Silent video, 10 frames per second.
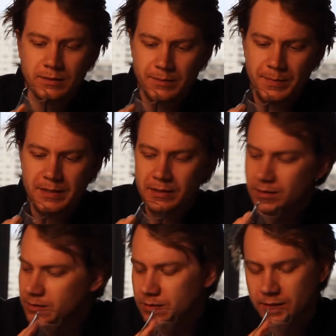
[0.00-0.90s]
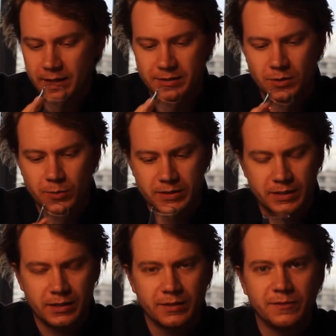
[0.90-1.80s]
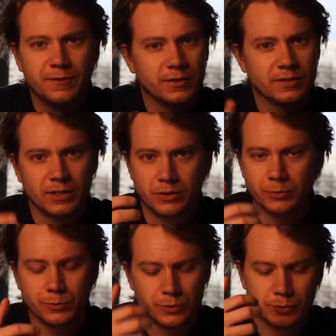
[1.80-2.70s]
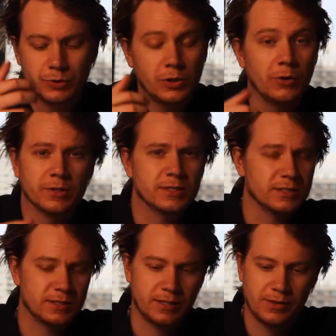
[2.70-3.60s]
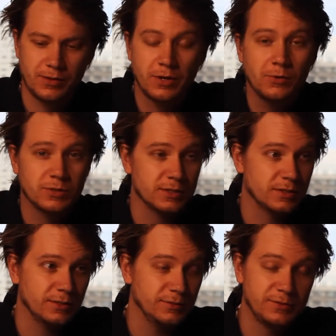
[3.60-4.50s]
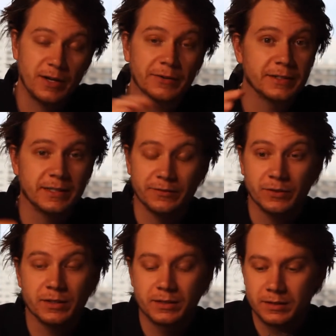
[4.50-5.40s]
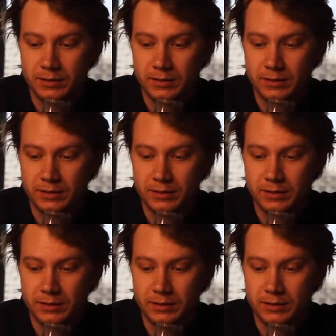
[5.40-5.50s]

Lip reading: Being that this is a Tennessee whiskey, the first thing you notice is the nose is very different.